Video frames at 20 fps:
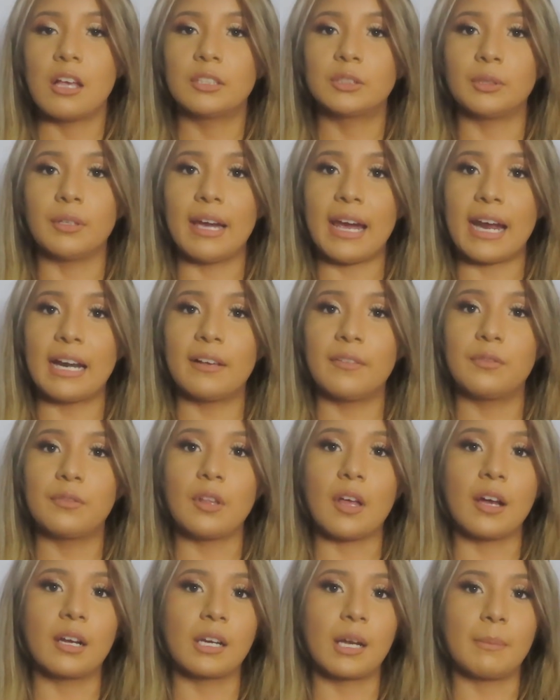So I had a
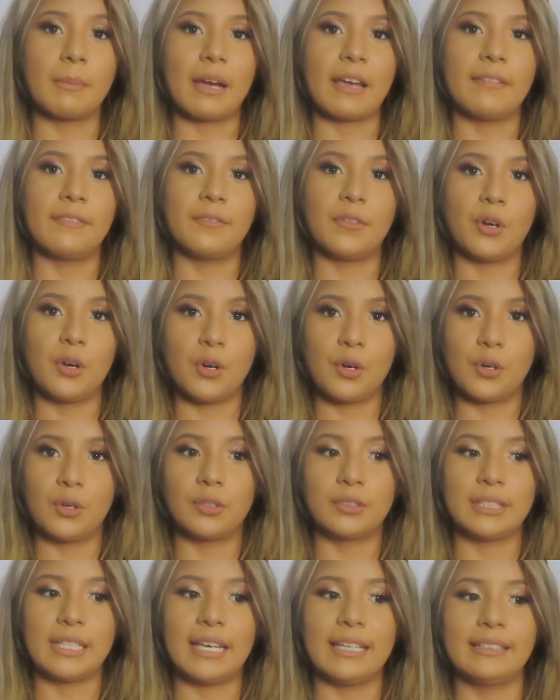vlog on my
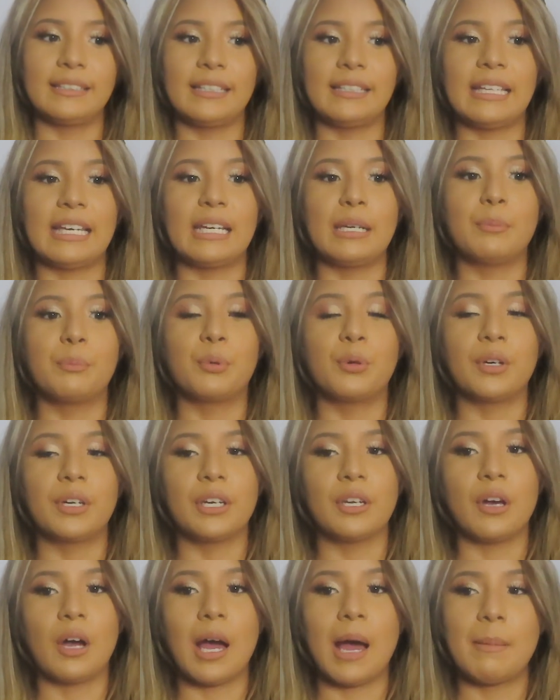phone and then I
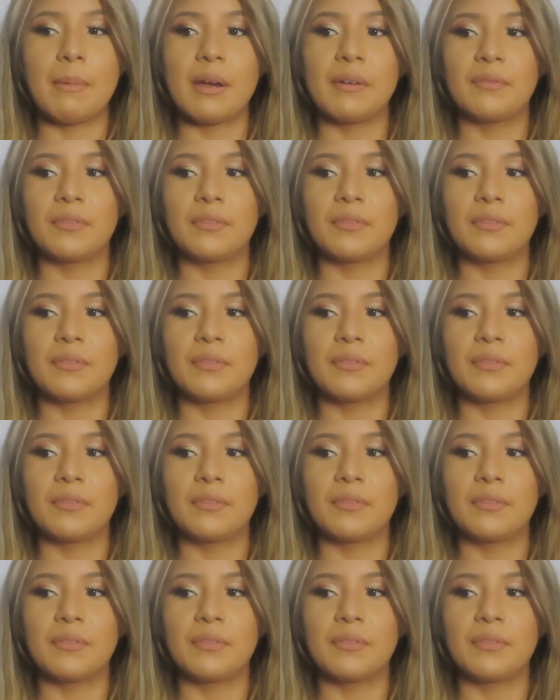imported all my